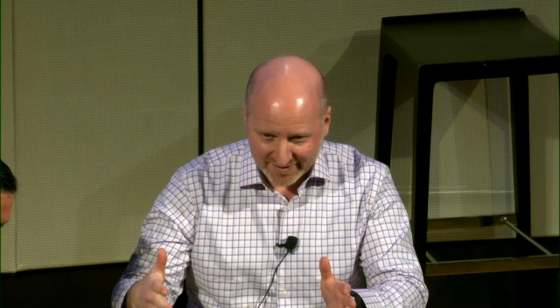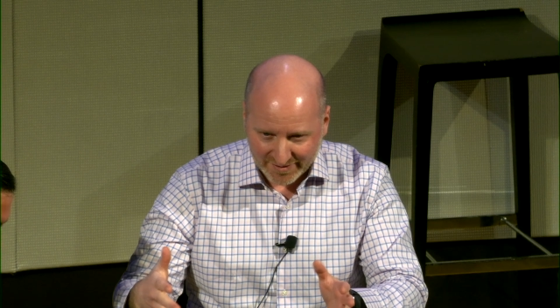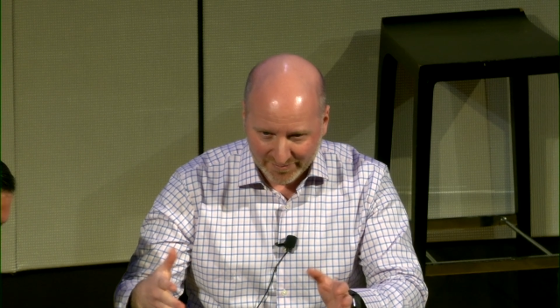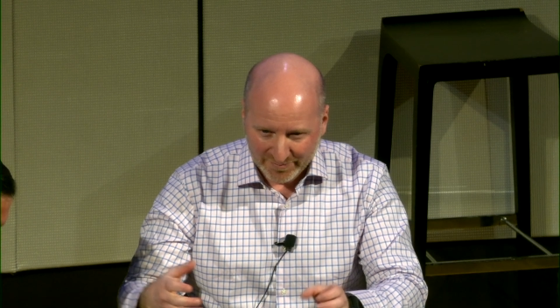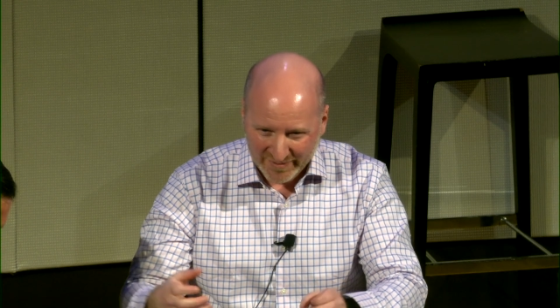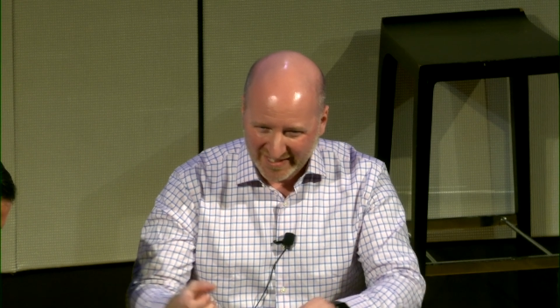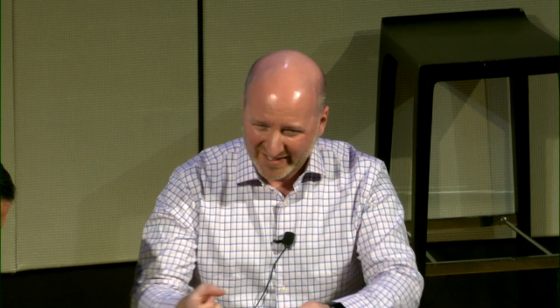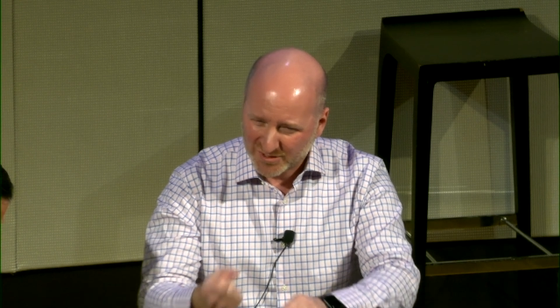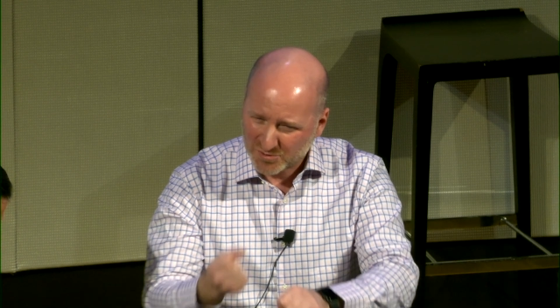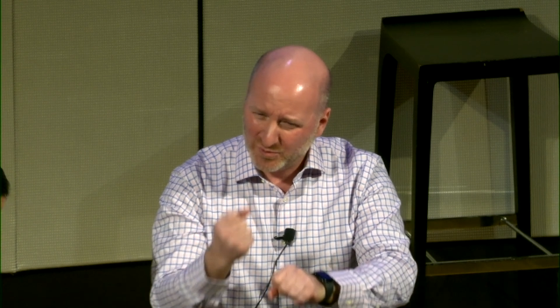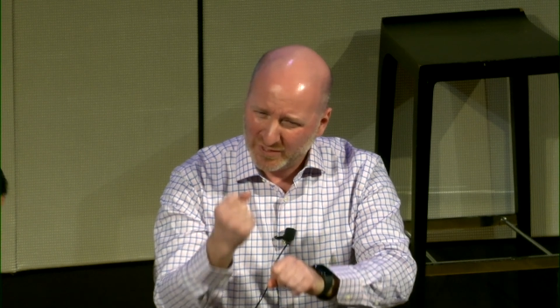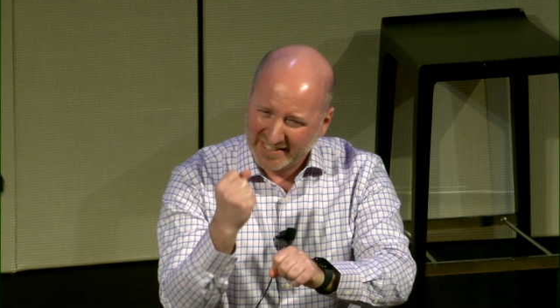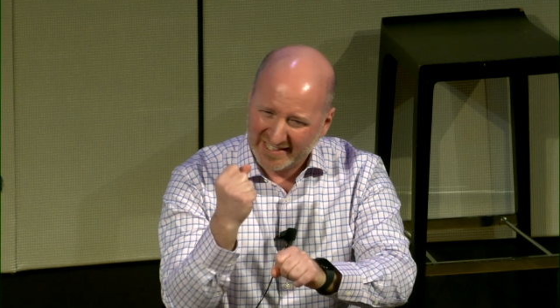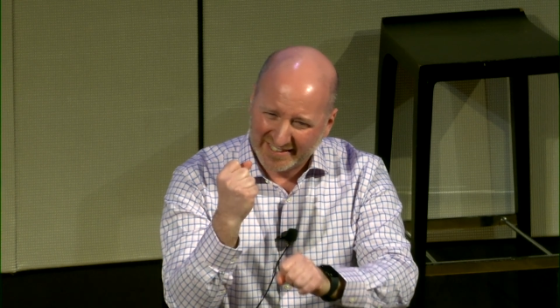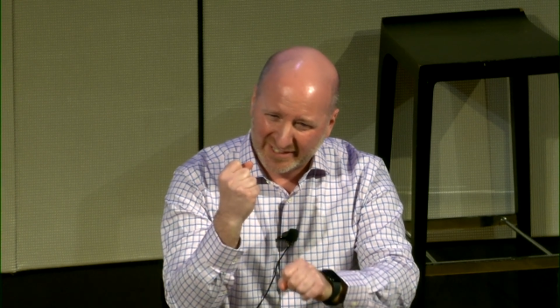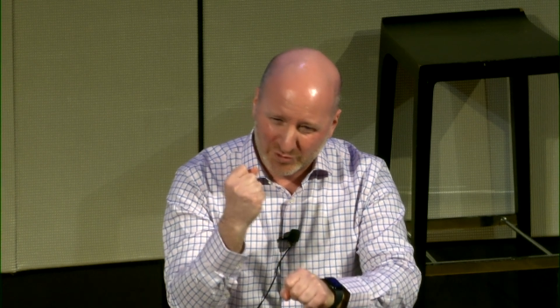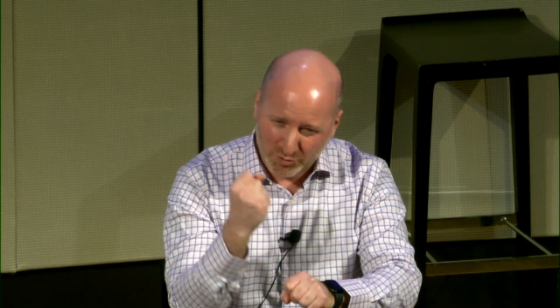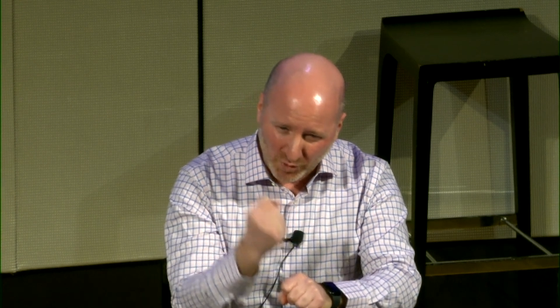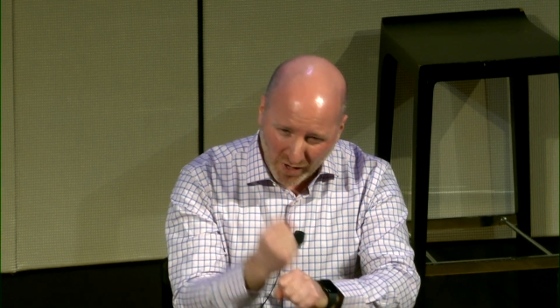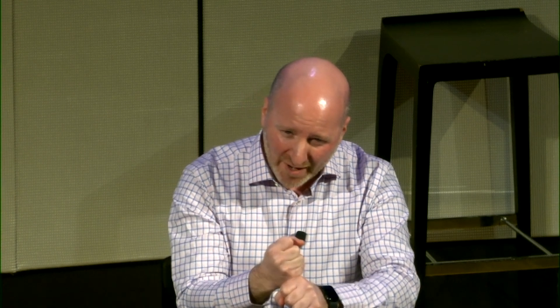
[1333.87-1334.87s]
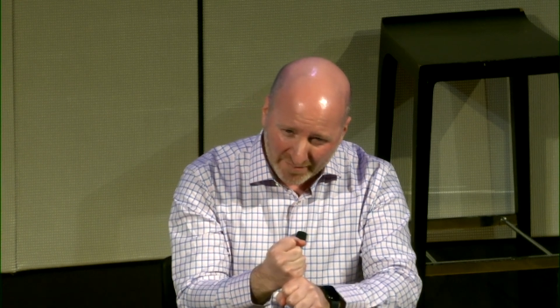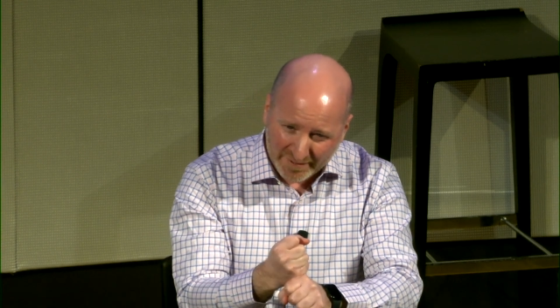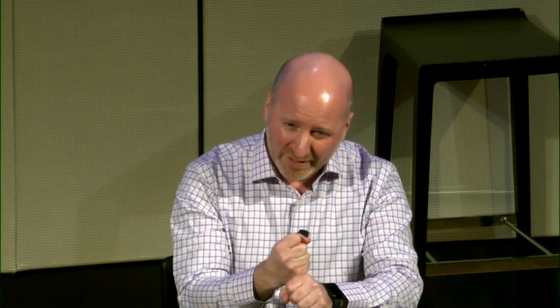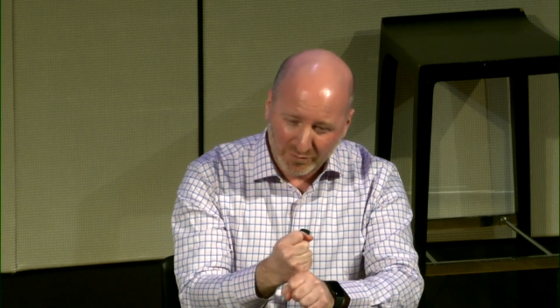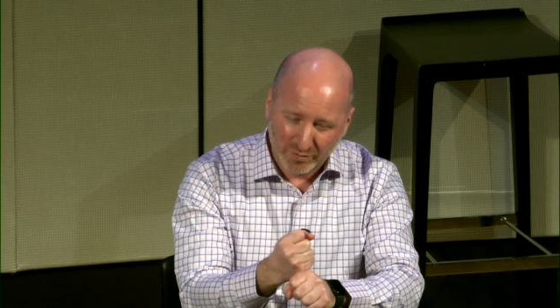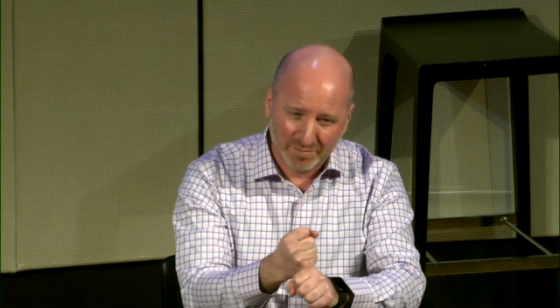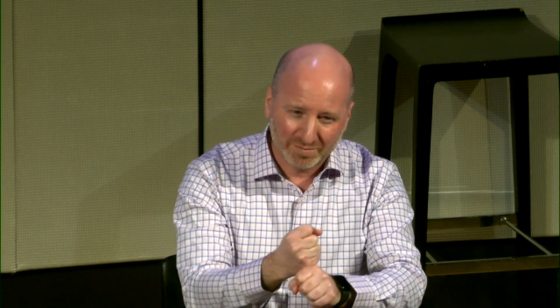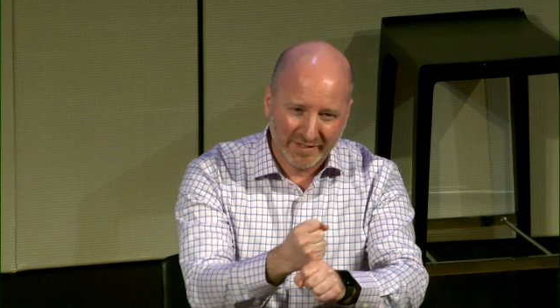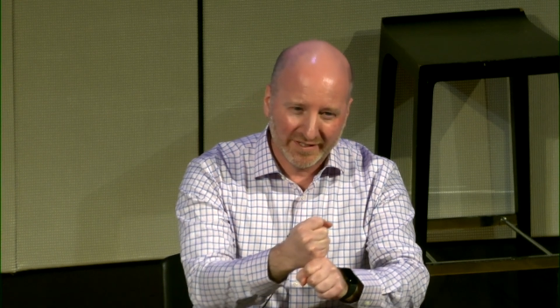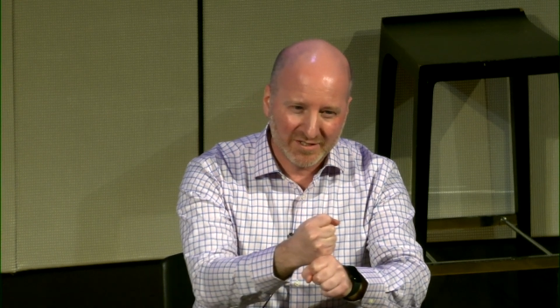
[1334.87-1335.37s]
because we need a drop-in
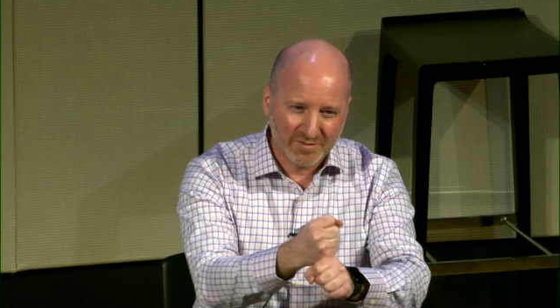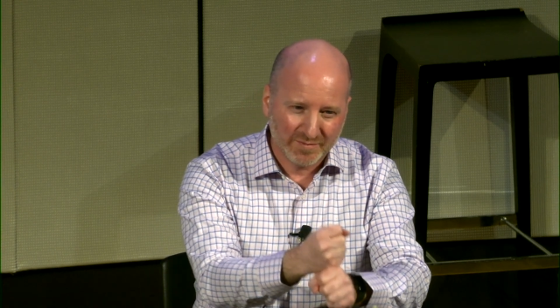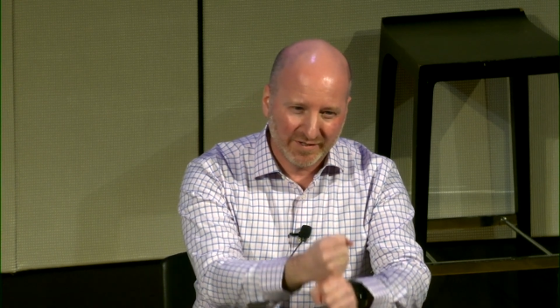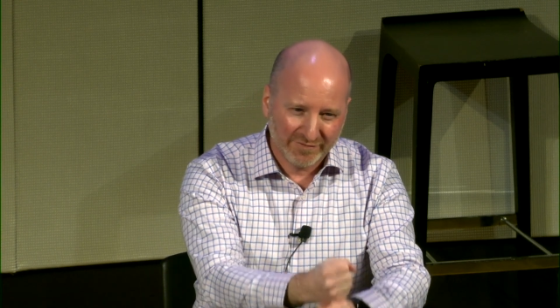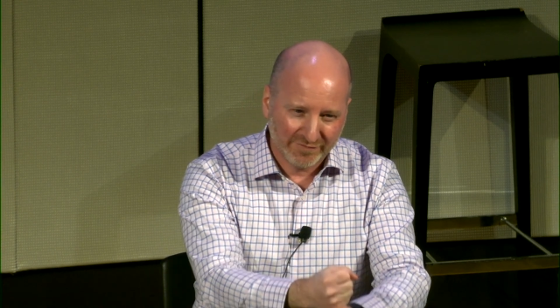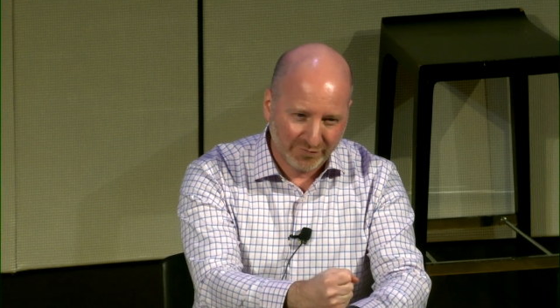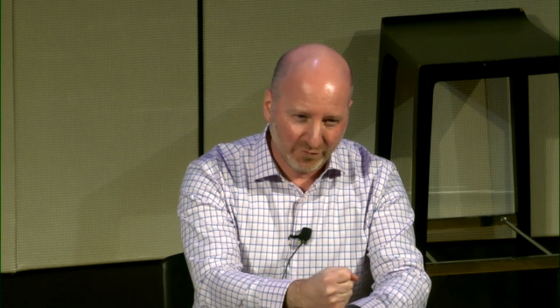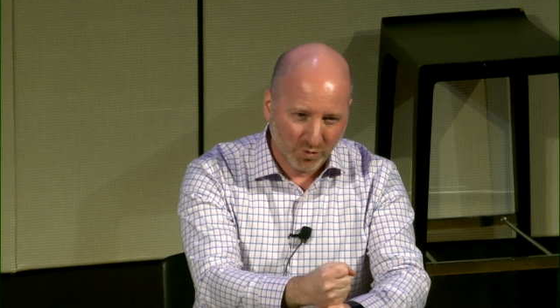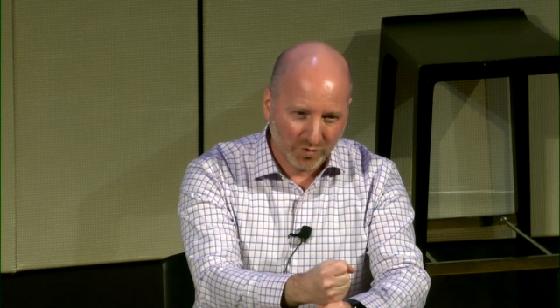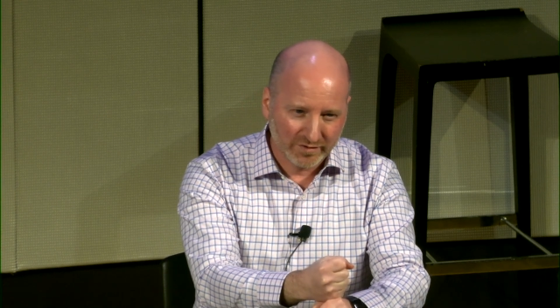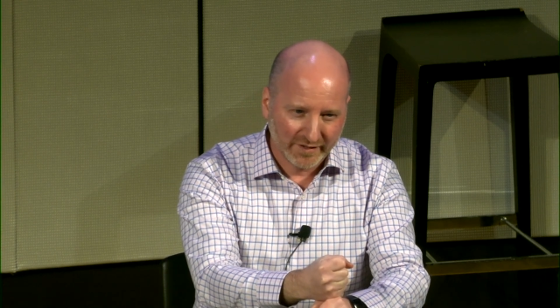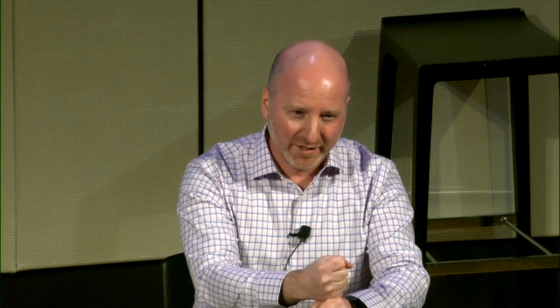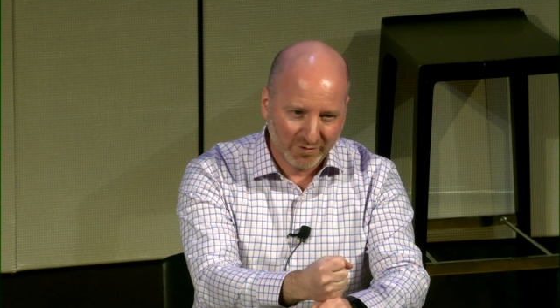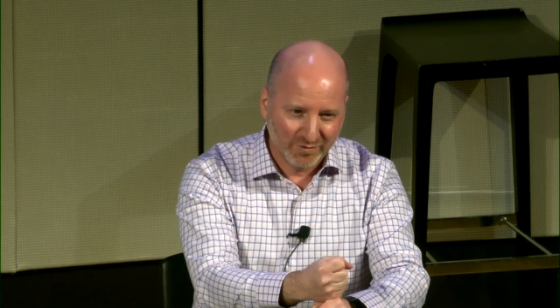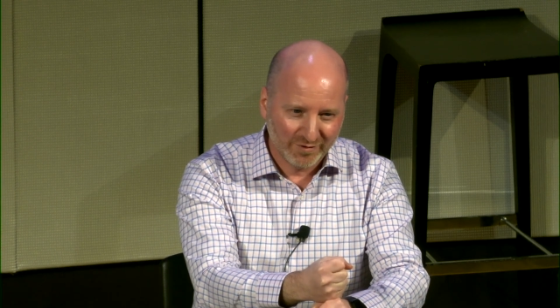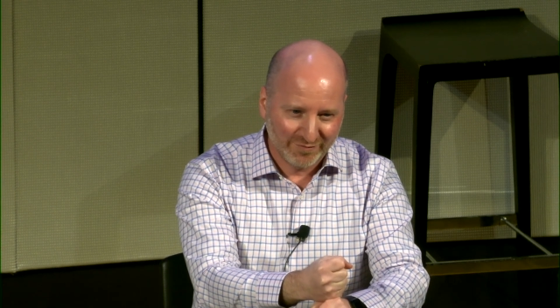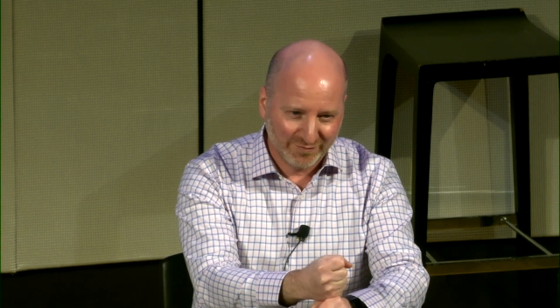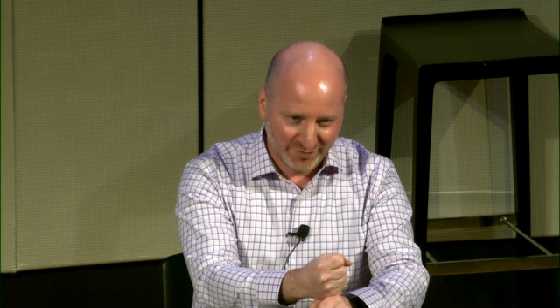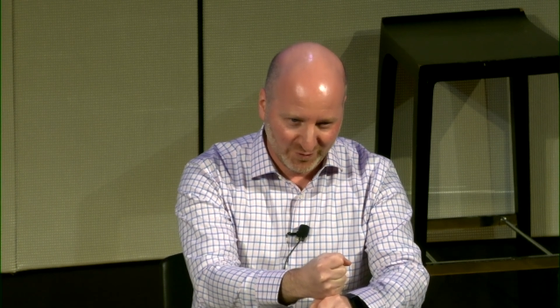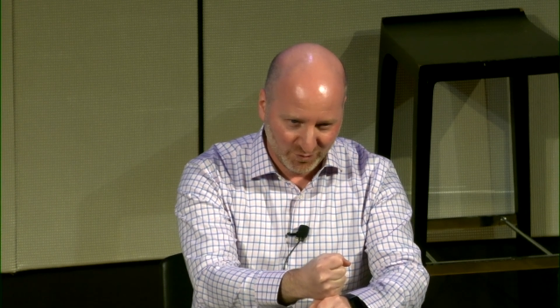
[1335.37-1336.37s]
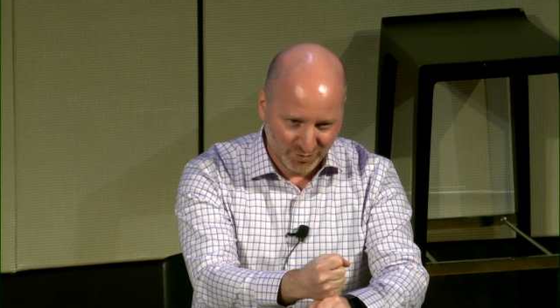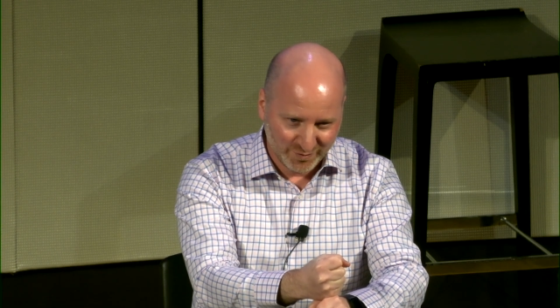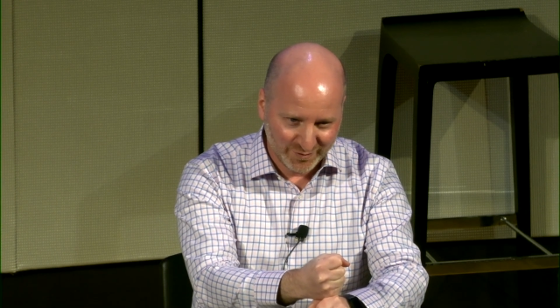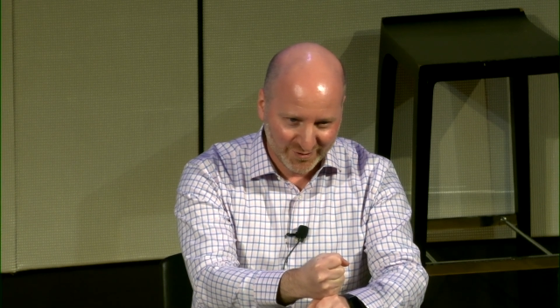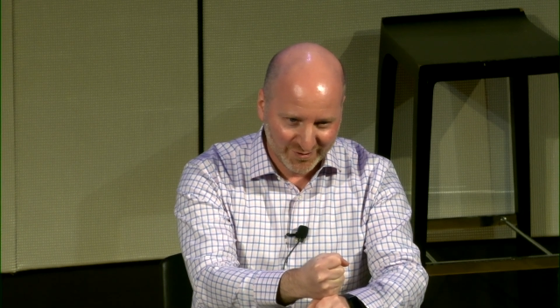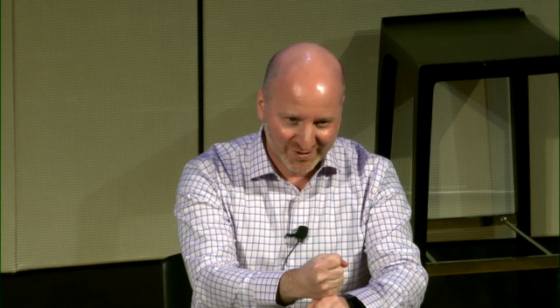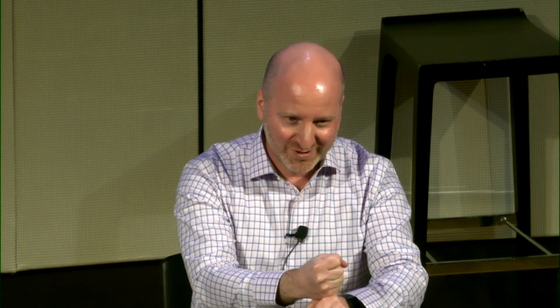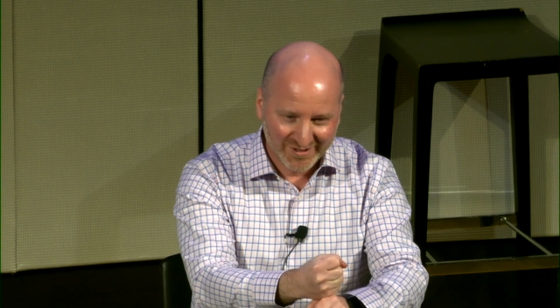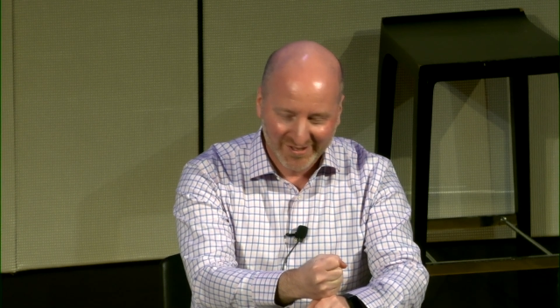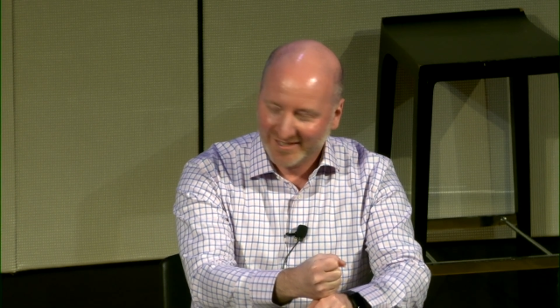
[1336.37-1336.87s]
replacement for liquid
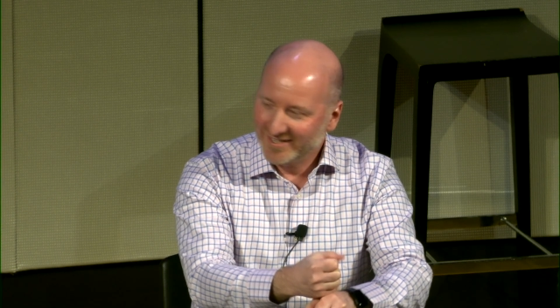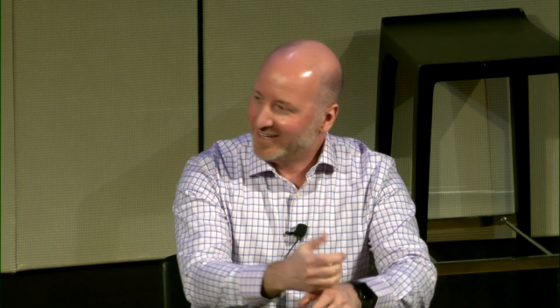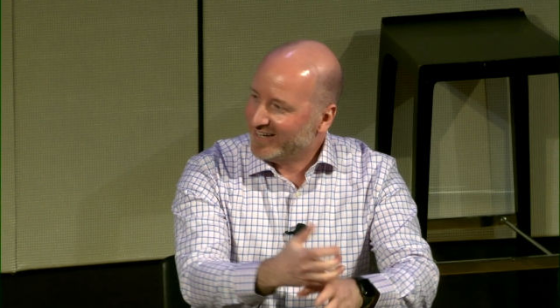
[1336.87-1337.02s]
fuels.